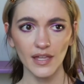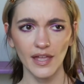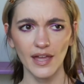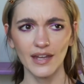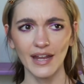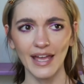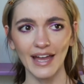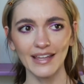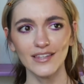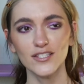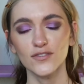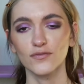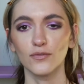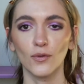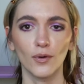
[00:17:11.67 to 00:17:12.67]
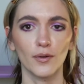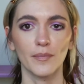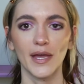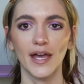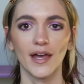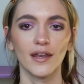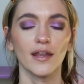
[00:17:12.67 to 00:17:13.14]
And I had this floor
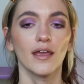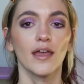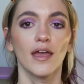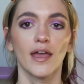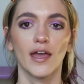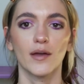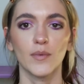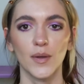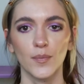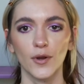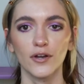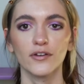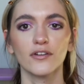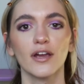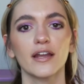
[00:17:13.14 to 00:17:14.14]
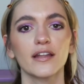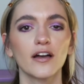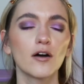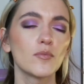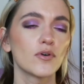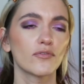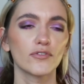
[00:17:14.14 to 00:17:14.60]
mat, and my partner had
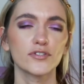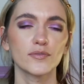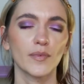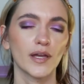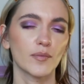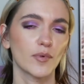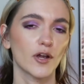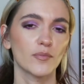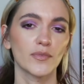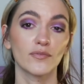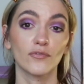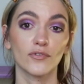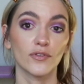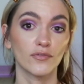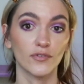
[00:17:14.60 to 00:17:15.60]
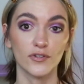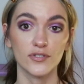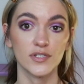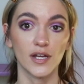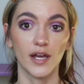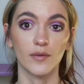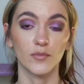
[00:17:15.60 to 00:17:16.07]
come over to my apartment for the
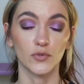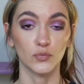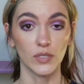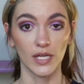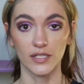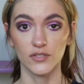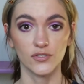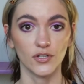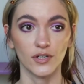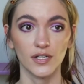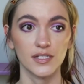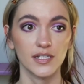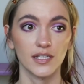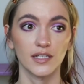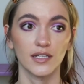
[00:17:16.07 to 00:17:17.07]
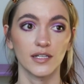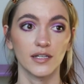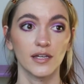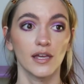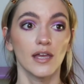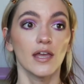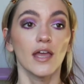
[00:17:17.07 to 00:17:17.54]
first time when we had started
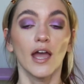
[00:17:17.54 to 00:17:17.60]
dating.